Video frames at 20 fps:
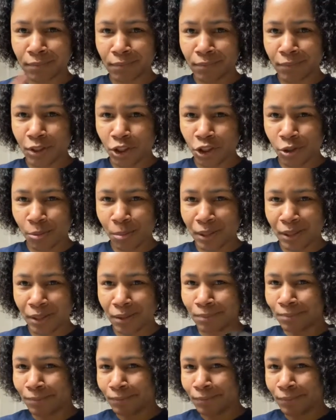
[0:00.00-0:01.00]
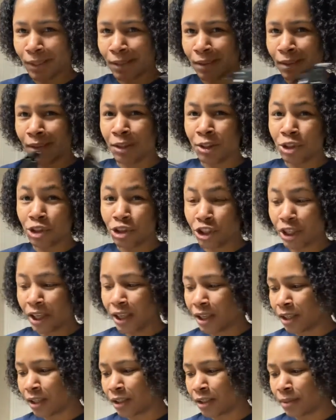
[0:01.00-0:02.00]
a little bit, shake it
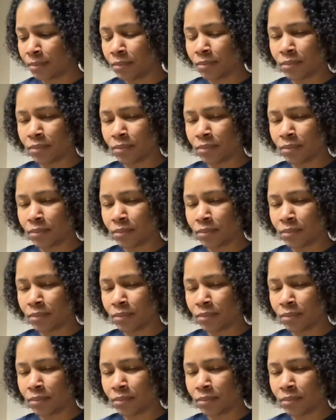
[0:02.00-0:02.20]
up.